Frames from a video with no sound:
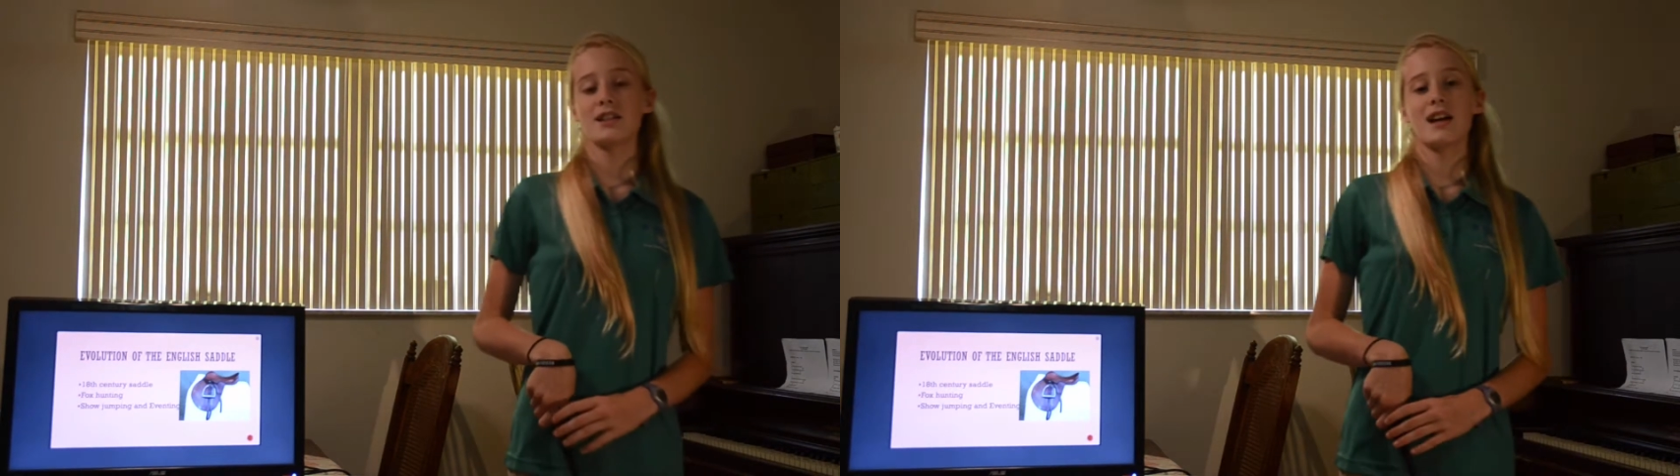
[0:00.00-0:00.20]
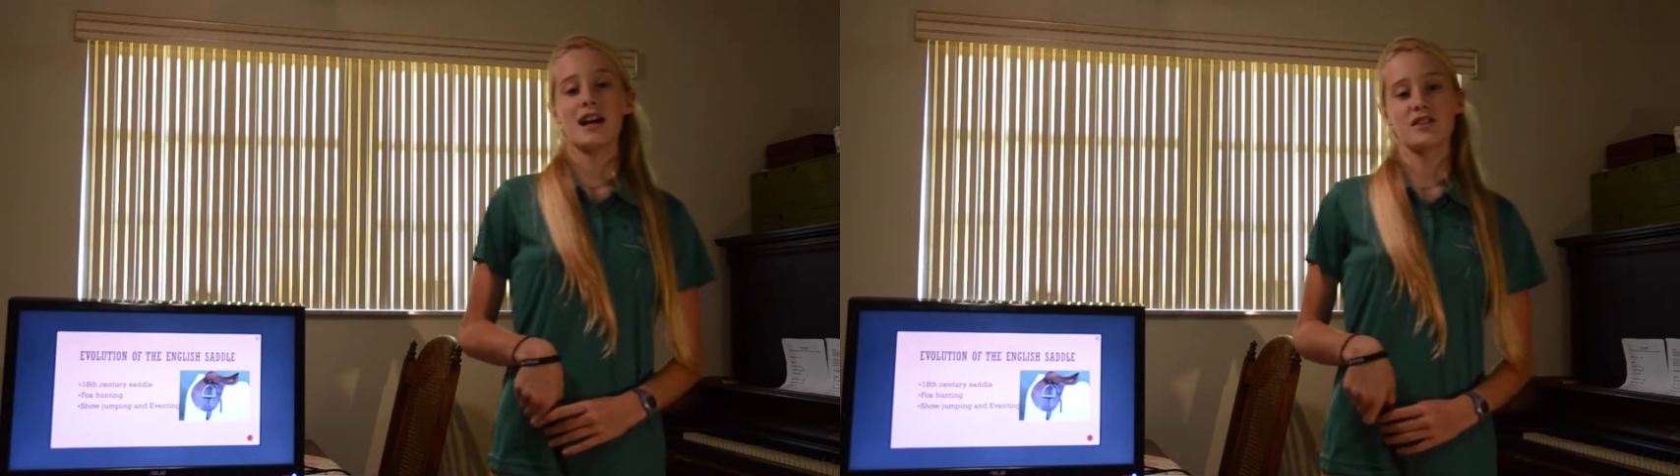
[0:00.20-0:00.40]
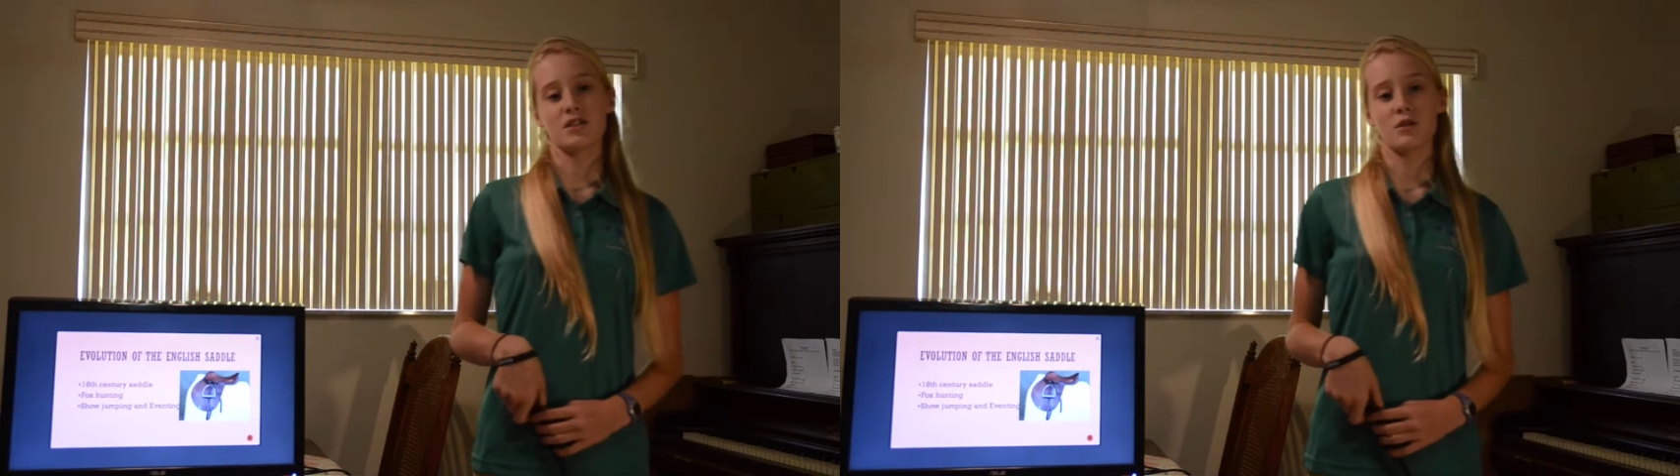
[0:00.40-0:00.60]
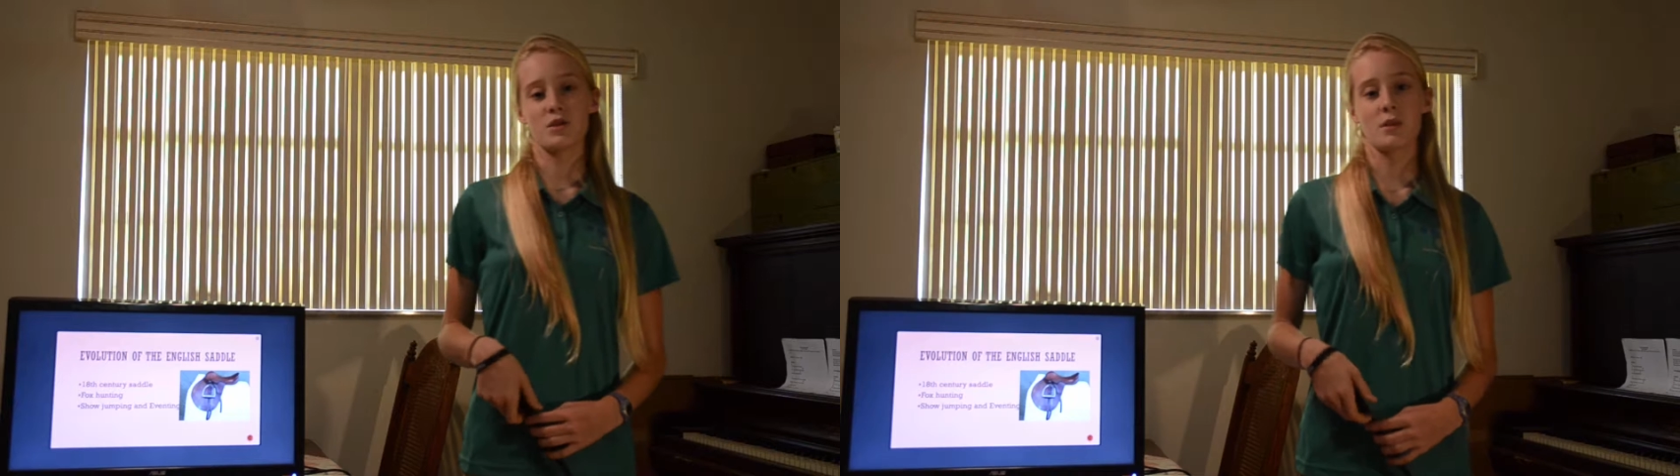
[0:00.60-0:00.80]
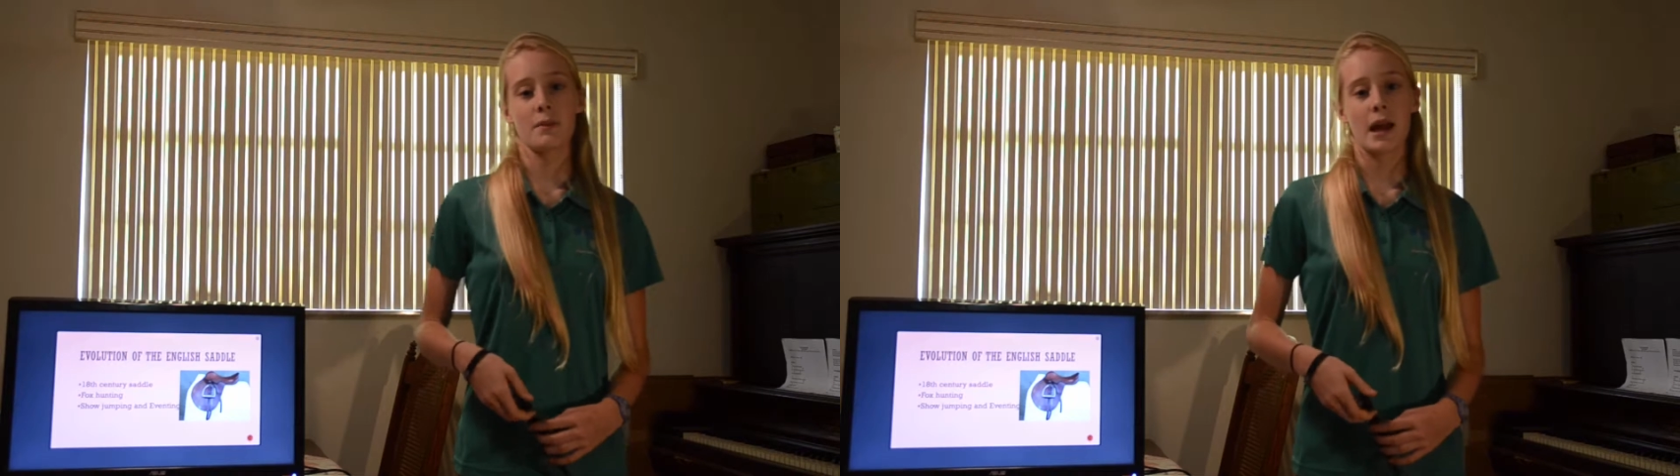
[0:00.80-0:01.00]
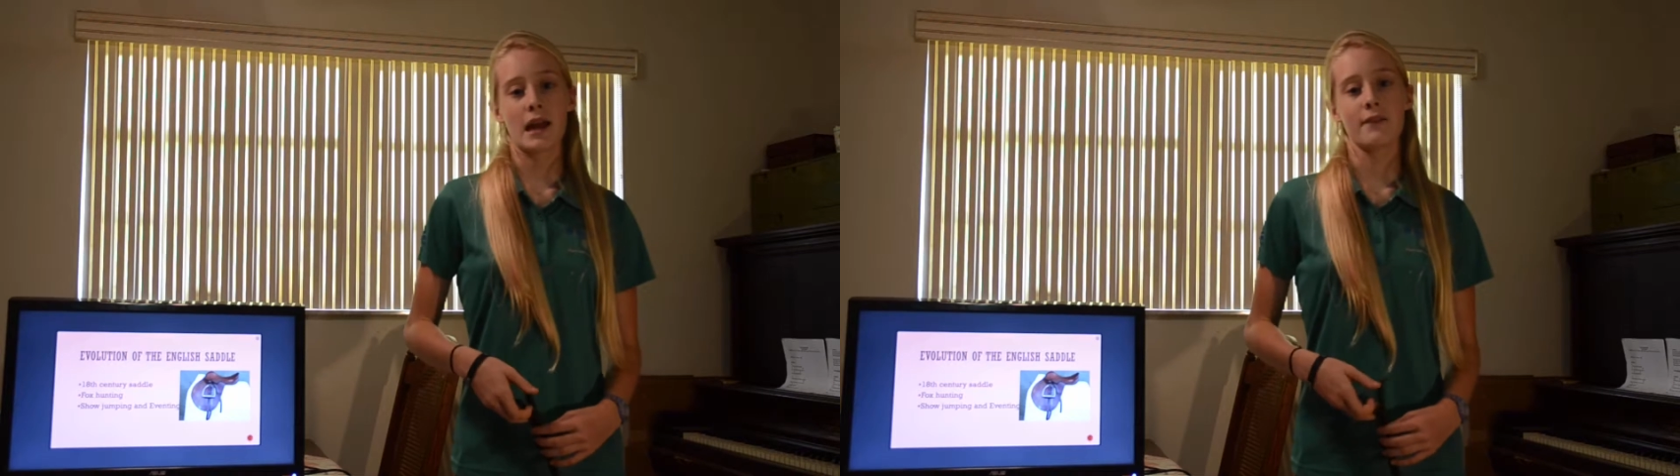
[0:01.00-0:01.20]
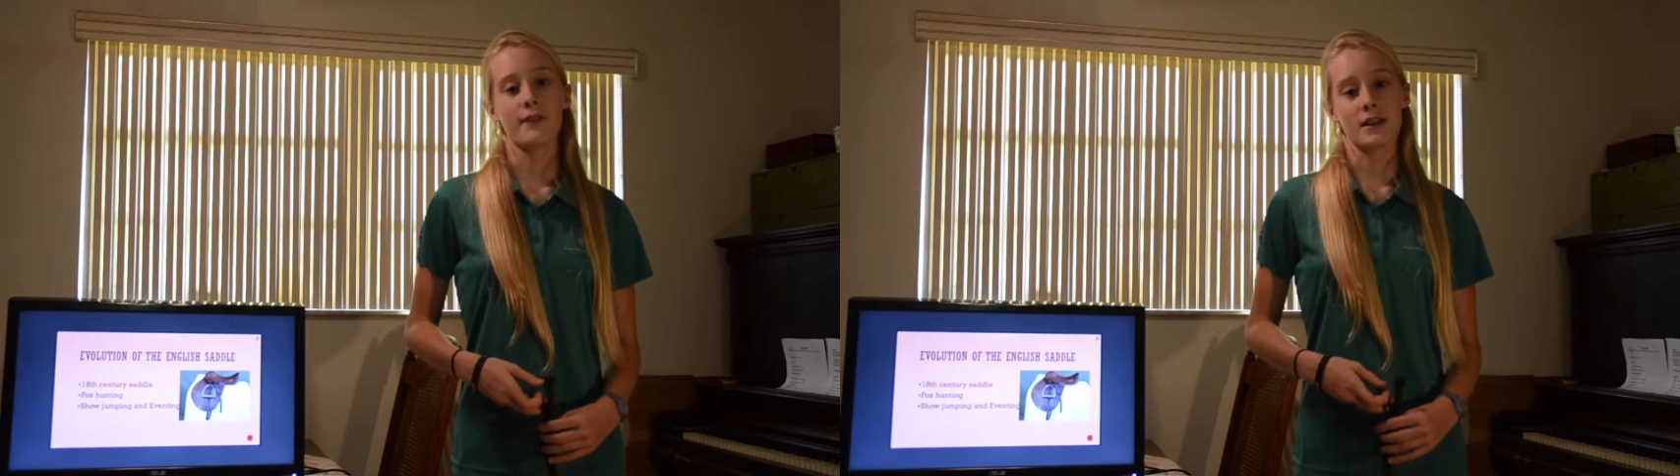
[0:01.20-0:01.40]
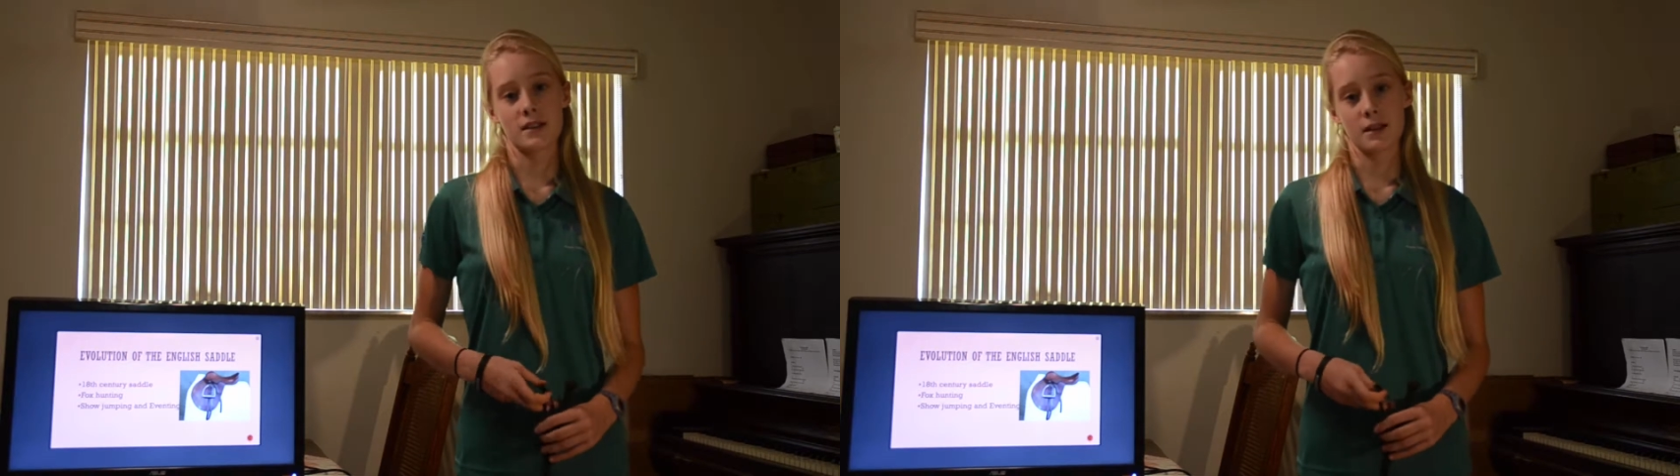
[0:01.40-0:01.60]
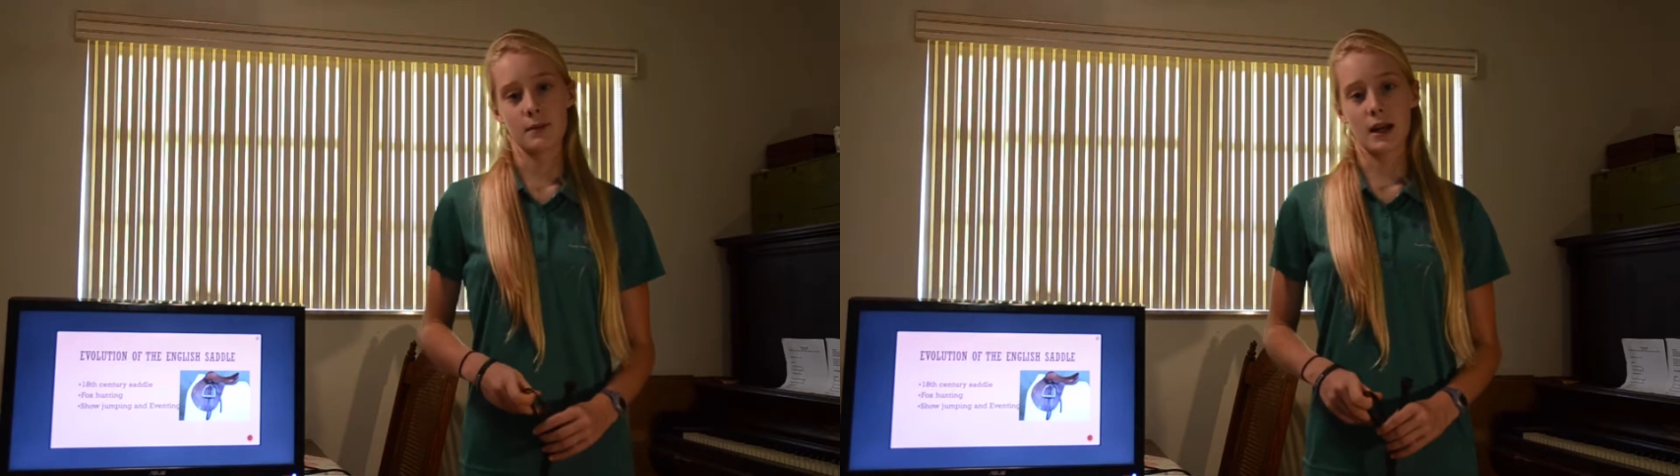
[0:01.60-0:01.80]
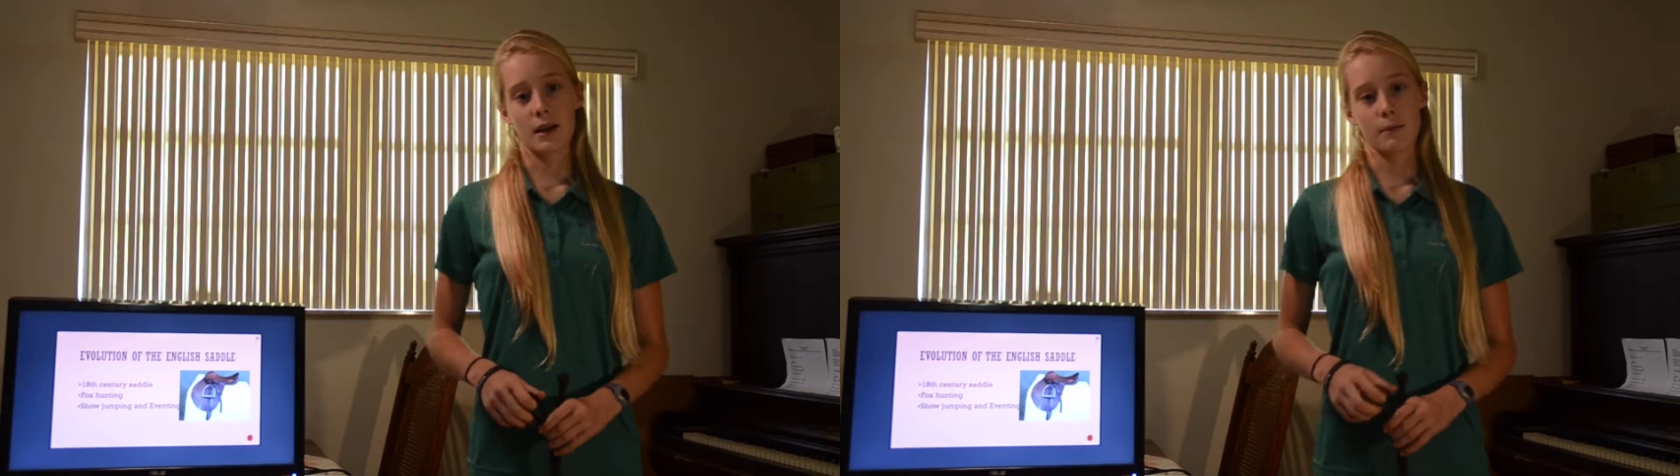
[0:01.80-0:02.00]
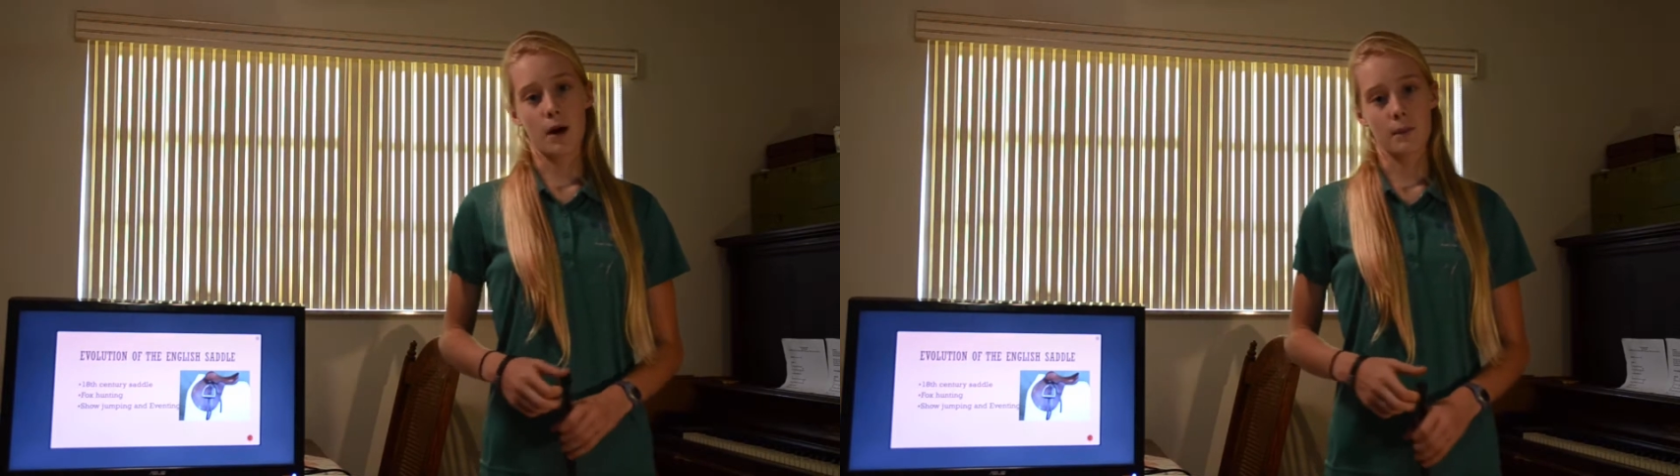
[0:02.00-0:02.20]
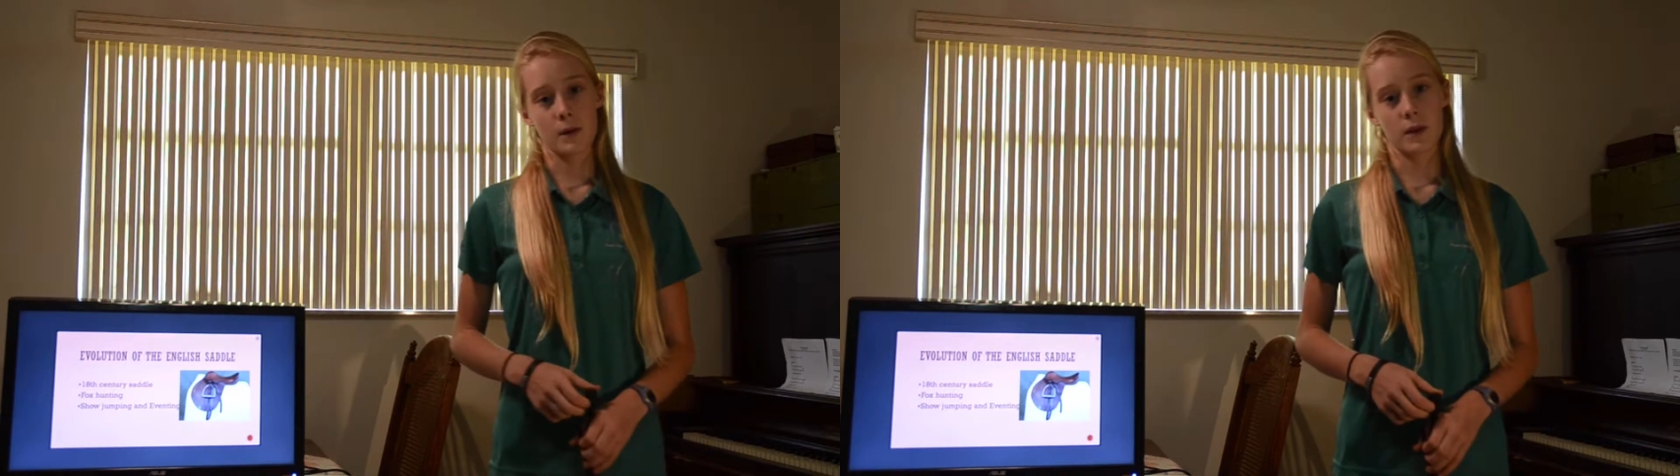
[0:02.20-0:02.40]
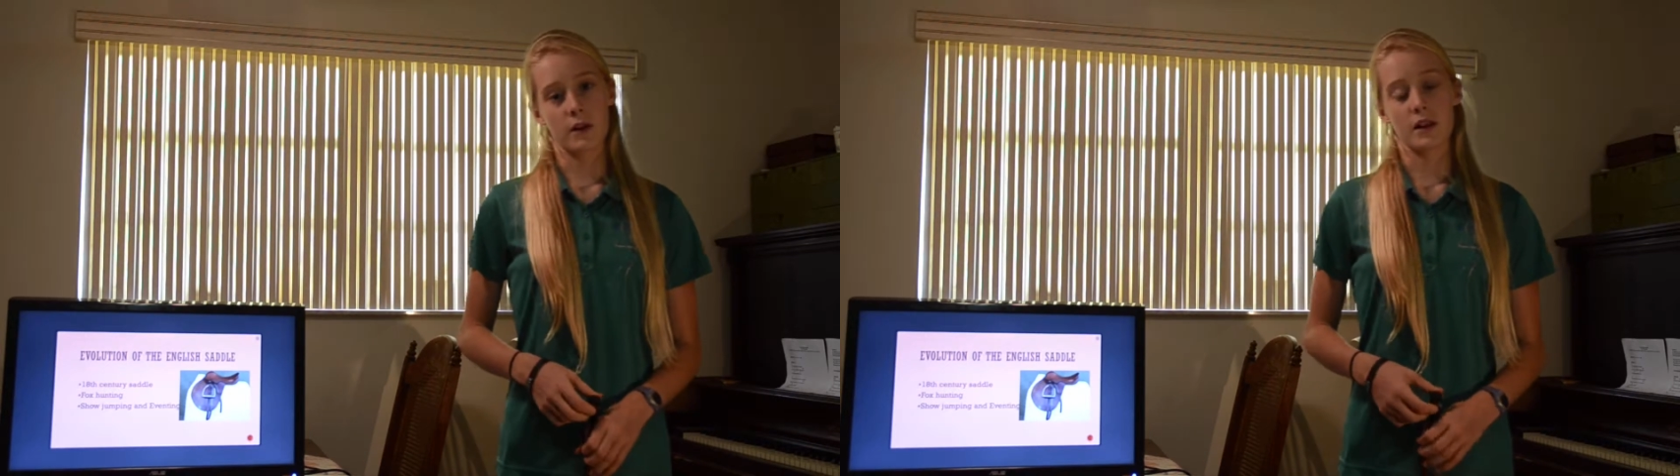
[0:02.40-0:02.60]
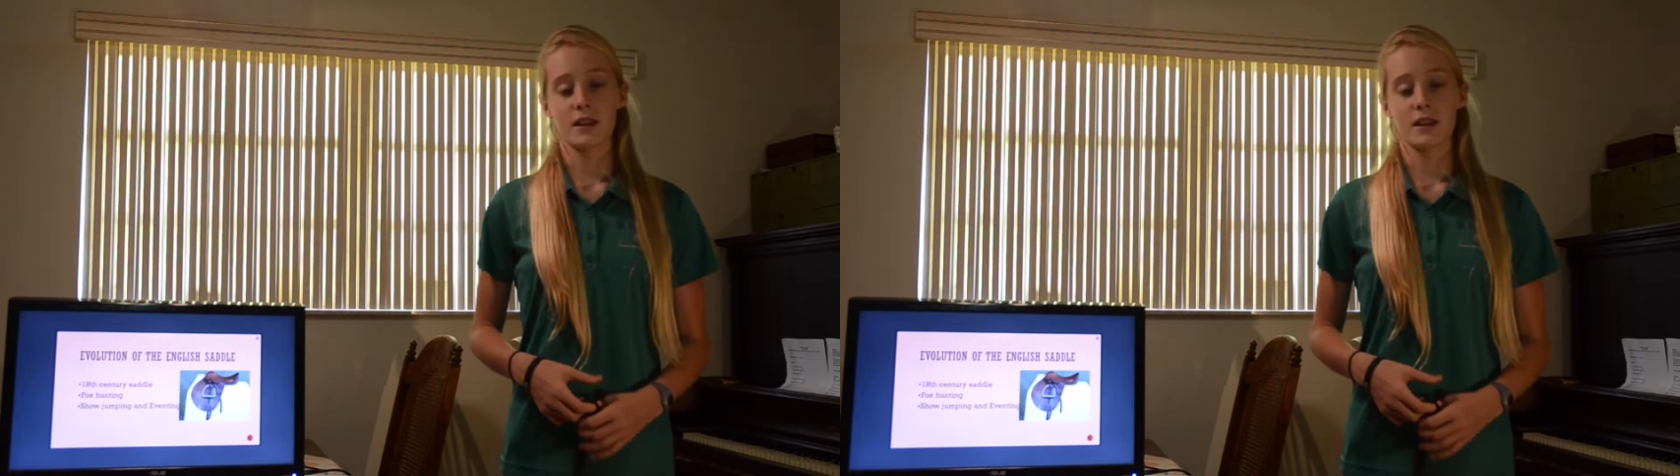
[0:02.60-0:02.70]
As show jumping and eventing became popular,